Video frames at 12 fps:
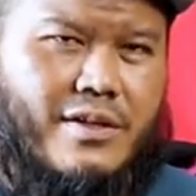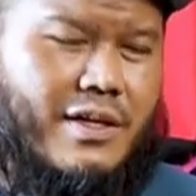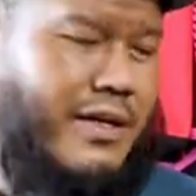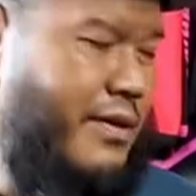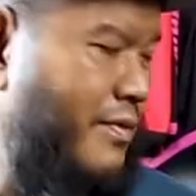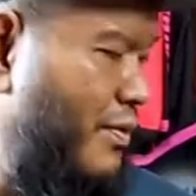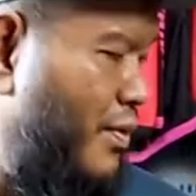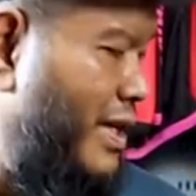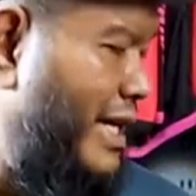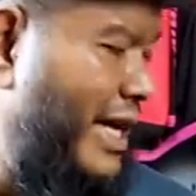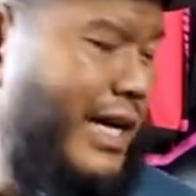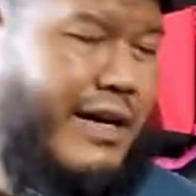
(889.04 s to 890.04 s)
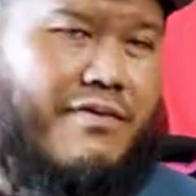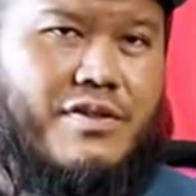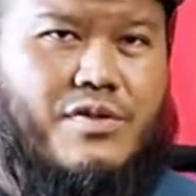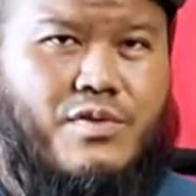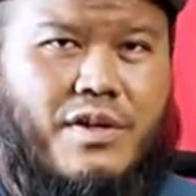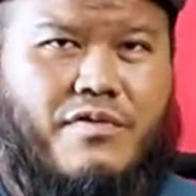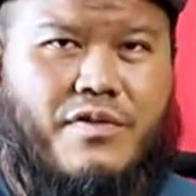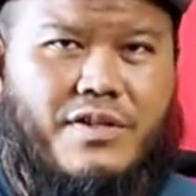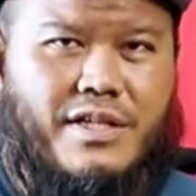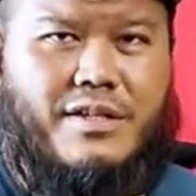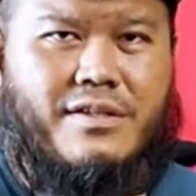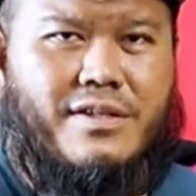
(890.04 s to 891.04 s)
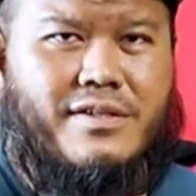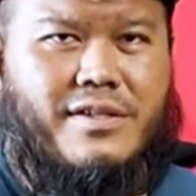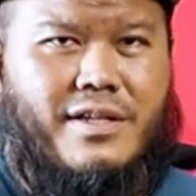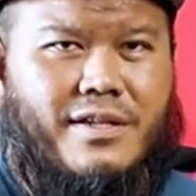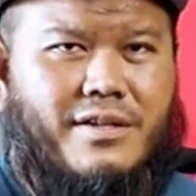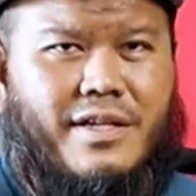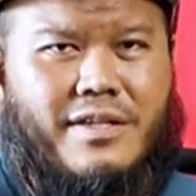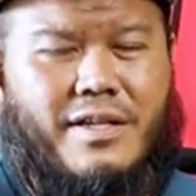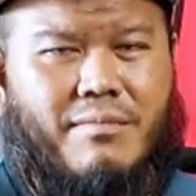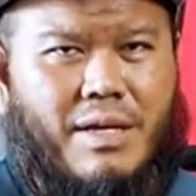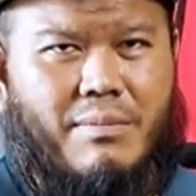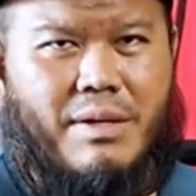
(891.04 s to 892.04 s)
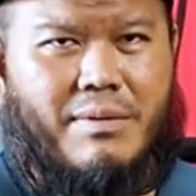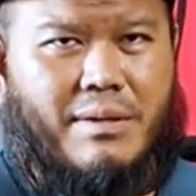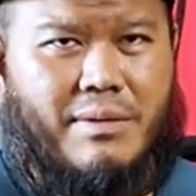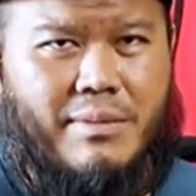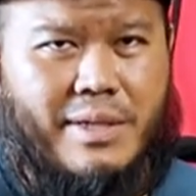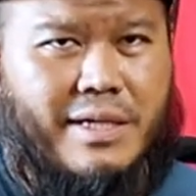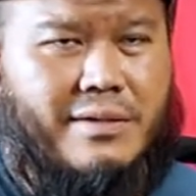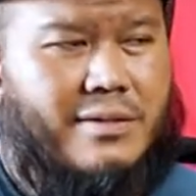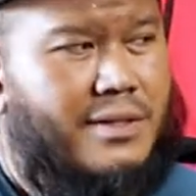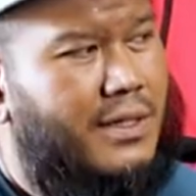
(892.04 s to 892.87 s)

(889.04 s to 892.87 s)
one that I have is 12, 14, 16, 18, blah, blah, blah, blah, blah.